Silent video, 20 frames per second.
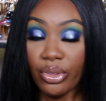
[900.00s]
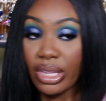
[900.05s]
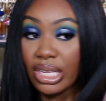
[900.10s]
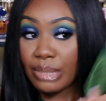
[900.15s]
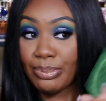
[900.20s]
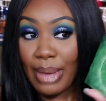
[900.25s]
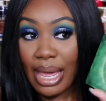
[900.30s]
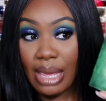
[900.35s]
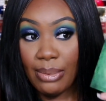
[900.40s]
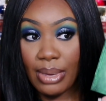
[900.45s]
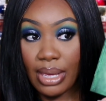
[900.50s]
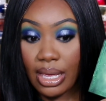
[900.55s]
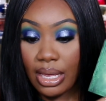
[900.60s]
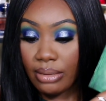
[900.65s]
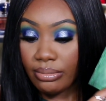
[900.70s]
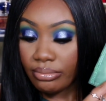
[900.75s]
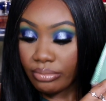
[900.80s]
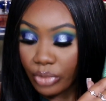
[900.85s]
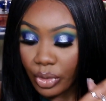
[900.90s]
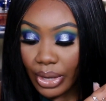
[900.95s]
this baby,
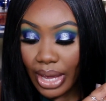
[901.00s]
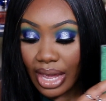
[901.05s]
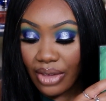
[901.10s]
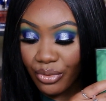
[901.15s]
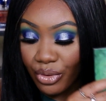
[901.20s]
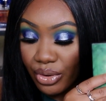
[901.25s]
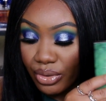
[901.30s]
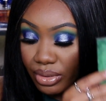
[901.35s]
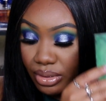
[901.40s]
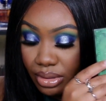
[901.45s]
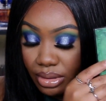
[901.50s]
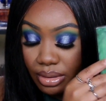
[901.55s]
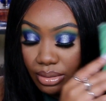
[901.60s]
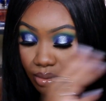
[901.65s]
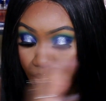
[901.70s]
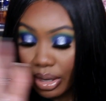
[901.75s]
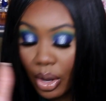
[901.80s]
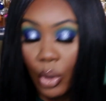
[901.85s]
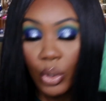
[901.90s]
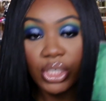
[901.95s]
okay, for
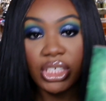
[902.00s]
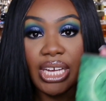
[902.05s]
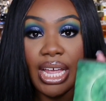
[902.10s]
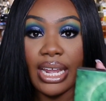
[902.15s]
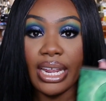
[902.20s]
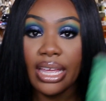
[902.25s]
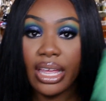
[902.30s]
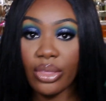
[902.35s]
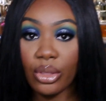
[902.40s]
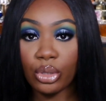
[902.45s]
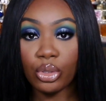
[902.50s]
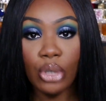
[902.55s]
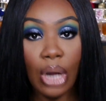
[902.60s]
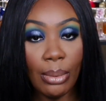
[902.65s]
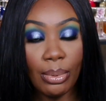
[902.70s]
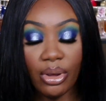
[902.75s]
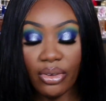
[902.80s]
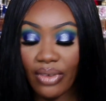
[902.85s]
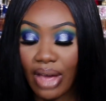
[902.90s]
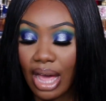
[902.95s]
the Oceanic and the
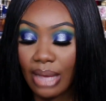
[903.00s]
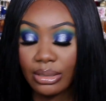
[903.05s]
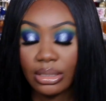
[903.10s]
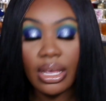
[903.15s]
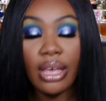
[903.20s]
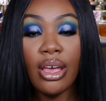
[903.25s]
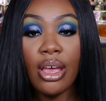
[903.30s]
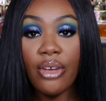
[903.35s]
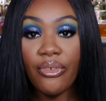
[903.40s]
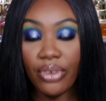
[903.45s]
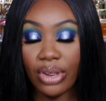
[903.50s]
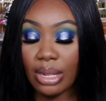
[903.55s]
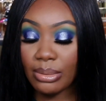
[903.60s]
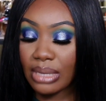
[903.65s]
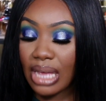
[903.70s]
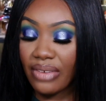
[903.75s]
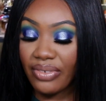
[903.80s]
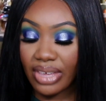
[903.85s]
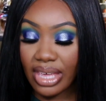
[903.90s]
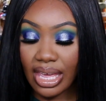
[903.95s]
Tropical Vibes, for them
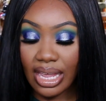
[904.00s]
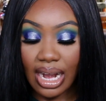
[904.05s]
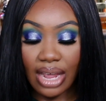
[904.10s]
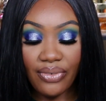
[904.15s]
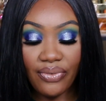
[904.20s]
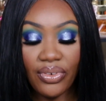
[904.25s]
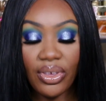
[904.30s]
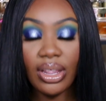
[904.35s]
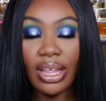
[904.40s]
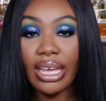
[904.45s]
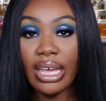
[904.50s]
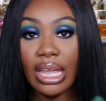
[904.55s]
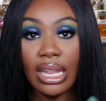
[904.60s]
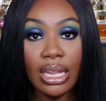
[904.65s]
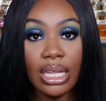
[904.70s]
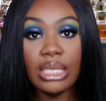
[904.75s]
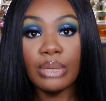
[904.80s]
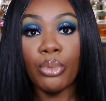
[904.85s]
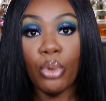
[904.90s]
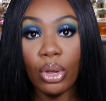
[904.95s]
to have a kid, I feel like it
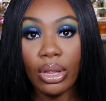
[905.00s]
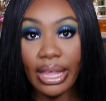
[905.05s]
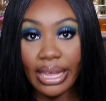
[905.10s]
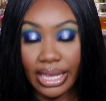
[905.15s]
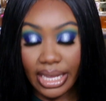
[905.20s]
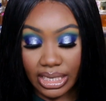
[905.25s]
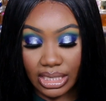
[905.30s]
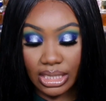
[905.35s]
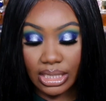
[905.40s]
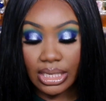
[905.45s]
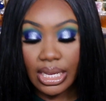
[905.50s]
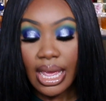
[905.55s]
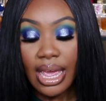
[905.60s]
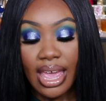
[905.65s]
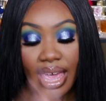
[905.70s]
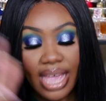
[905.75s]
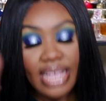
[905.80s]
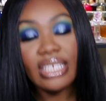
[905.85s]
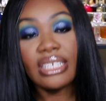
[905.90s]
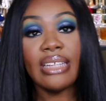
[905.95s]
looks more like it's
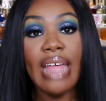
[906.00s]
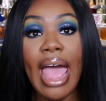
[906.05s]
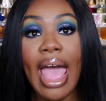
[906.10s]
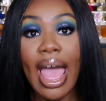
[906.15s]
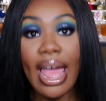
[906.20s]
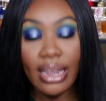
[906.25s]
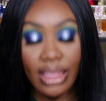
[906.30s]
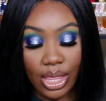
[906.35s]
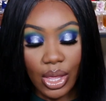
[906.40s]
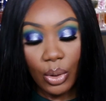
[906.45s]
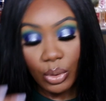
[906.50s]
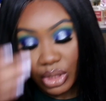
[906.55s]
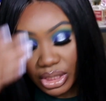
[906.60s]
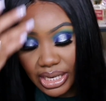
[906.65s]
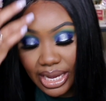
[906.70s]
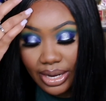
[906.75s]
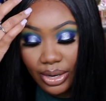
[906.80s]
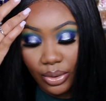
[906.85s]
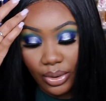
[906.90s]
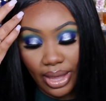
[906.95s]
it's dad, the
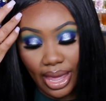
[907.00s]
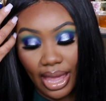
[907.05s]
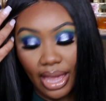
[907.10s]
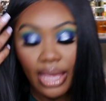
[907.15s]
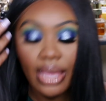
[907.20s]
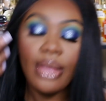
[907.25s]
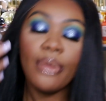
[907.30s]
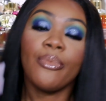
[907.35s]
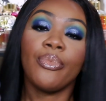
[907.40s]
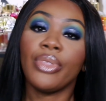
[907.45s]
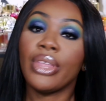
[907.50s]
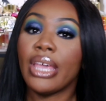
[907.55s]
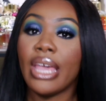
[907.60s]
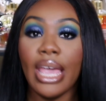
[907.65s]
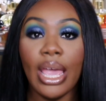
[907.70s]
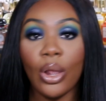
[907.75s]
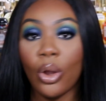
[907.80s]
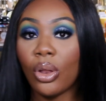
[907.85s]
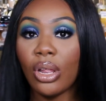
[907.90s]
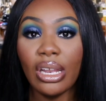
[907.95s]
Oceanic, okay? It
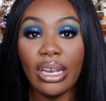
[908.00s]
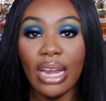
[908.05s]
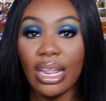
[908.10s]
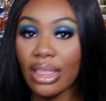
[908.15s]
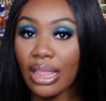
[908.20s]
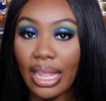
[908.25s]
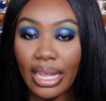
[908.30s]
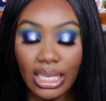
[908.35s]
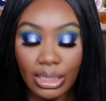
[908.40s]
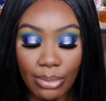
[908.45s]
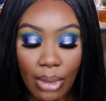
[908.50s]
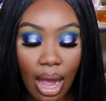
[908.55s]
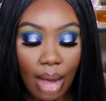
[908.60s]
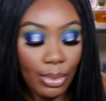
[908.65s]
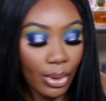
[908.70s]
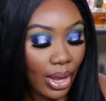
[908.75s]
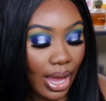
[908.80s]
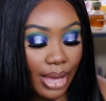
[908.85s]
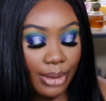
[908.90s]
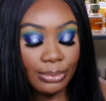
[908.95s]
don't look nothing like his mom,
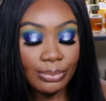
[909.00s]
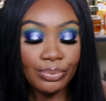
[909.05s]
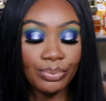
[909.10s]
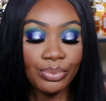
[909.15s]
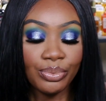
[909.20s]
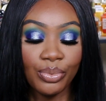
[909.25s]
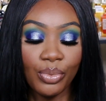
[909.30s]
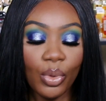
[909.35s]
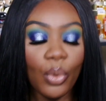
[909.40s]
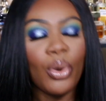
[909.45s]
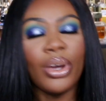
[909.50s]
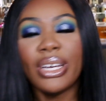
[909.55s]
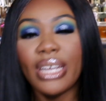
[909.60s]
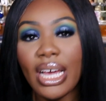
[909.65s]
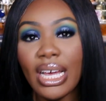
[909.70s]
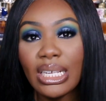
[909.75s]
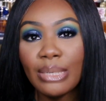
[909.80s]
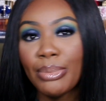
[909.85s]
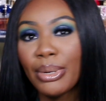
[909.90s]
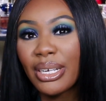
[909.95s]
okay? Well, it
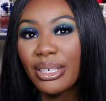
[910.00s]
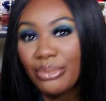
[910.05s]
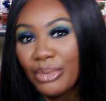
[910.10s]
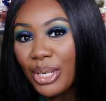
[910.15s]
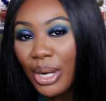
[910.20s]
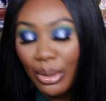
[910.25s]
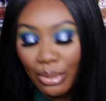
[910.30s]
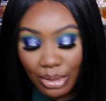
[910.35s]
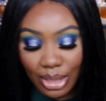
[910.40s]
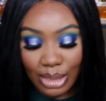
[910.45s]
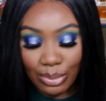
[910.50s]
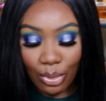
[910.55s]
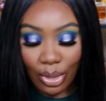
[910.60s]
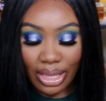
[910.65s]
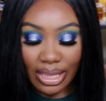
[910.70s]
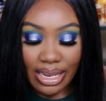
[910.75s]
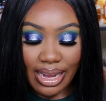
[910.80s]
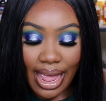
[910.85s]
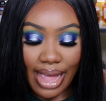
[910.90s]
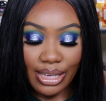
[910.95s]
does, but, you know, it looks more
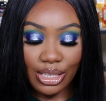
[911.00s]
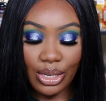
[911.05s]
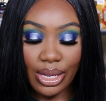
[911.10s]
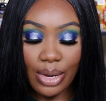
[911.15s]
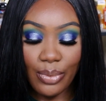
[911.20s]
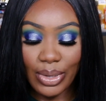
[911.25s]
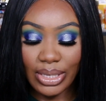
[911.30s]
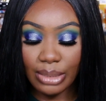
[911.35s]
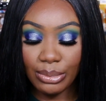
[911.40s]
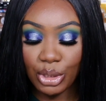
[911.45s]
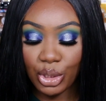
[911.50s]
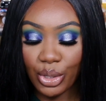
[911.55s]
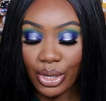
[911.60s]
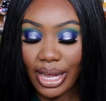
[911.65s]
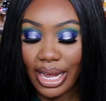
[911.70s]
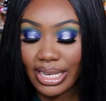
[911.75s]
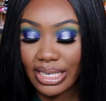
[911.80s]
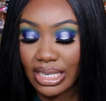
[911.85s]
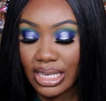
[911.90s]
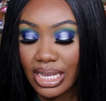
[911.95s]
like that. So anyways, let me show you
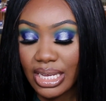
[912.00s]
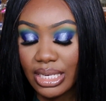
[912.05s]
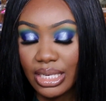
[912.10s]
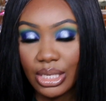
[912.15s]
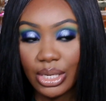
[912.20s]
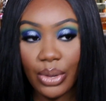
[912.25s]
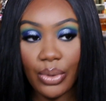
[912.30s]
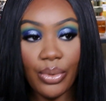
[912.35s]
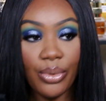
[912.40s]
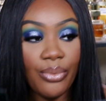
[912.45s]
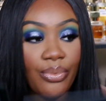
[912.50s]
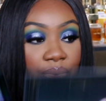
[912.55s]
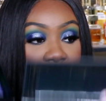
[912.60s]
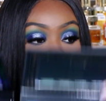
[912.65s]
guys this. So